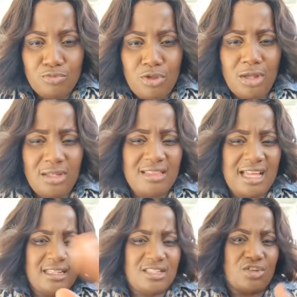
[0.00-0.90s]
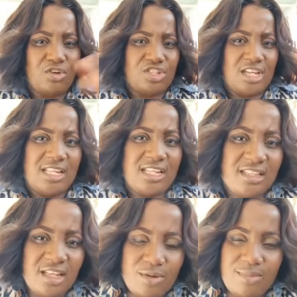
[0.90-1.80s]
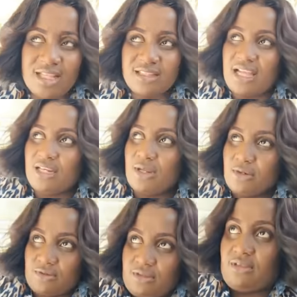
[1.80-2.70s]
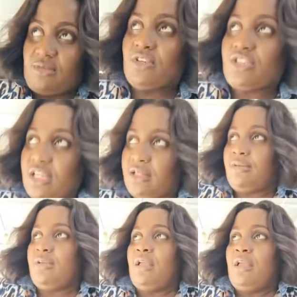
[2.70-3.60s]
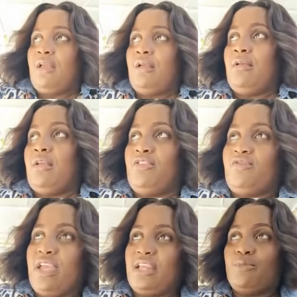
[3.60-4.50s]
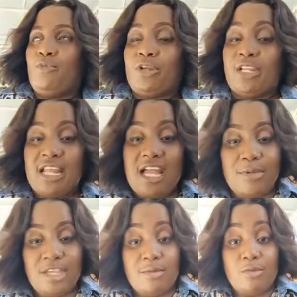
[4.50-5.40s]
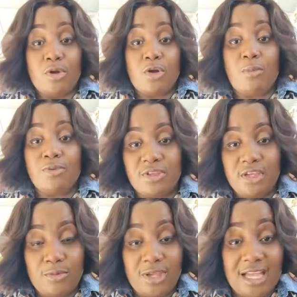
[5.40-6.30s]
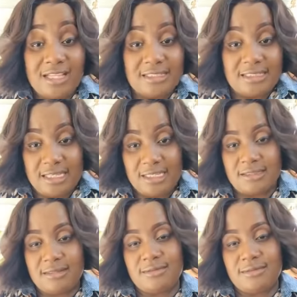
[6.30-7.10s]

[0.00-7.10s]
No, this is a discussion. Anything when me attack now, just discussion. If any more than that, me here, me will come see me and say it.